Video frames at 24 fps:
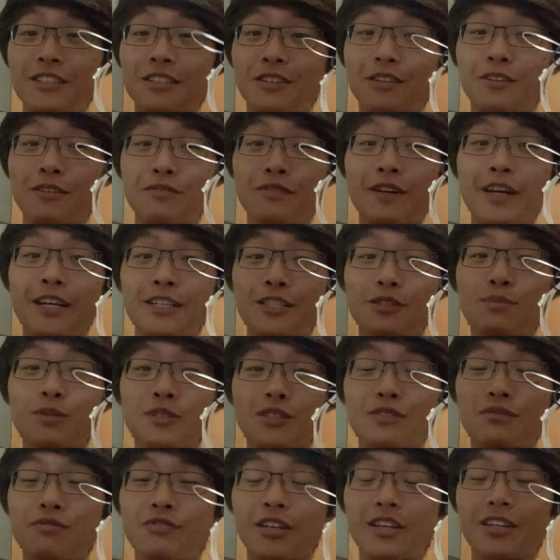of us
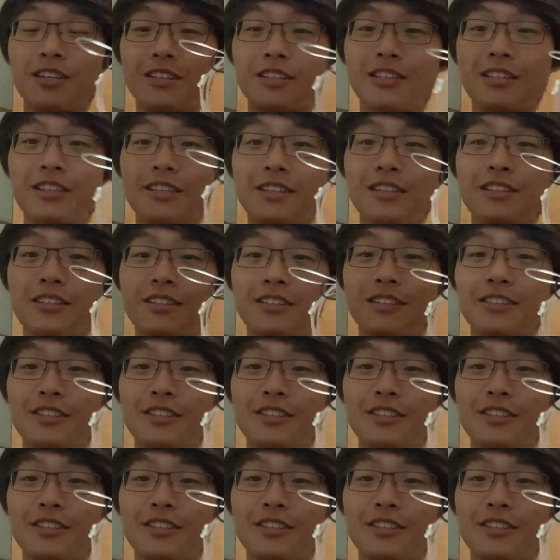specifically